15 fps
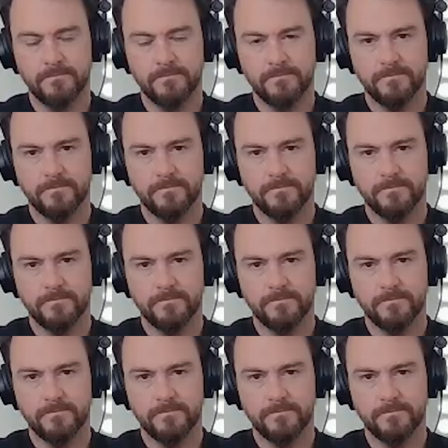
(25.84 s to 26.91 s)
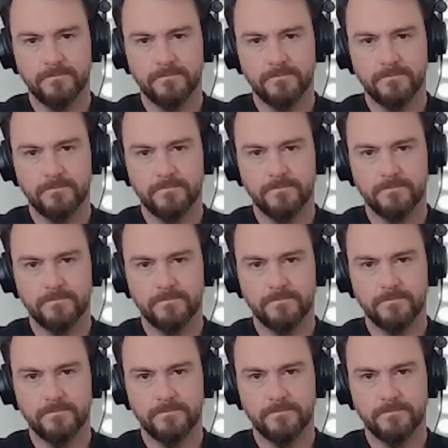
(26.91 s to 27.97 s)

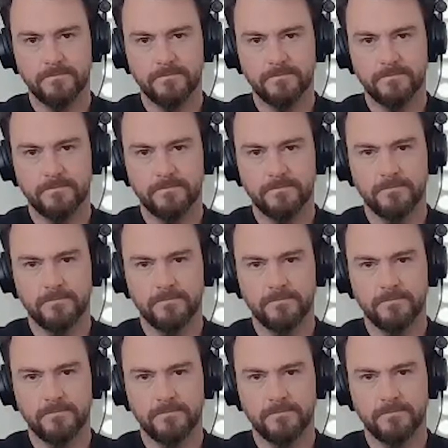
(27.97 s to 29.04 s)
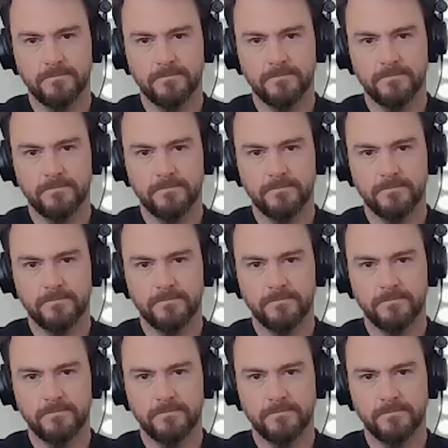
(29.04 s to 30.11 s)

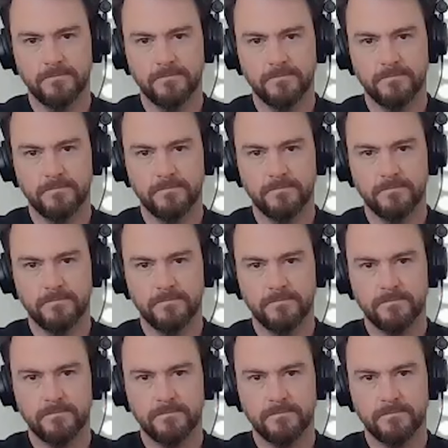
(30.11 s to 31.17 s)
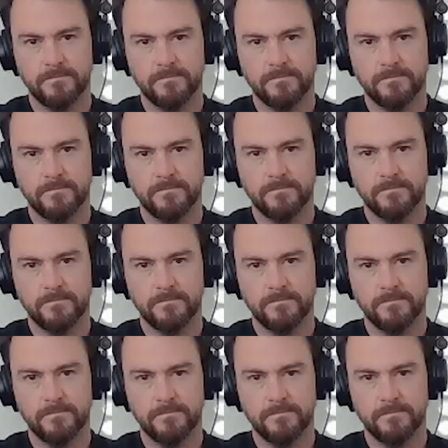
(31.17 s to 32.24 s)

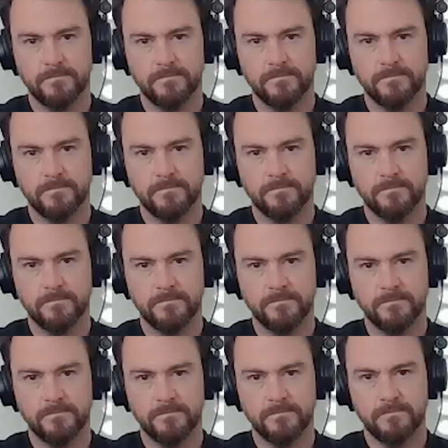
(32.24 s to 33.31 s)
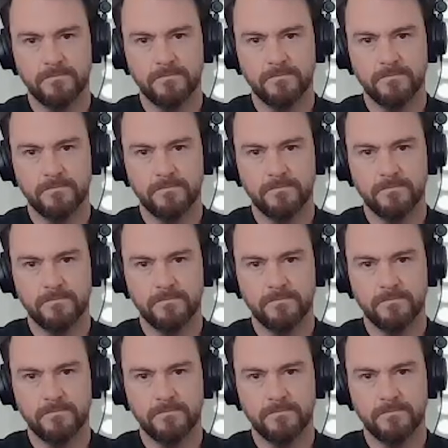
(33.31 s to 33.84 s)
(not speaking)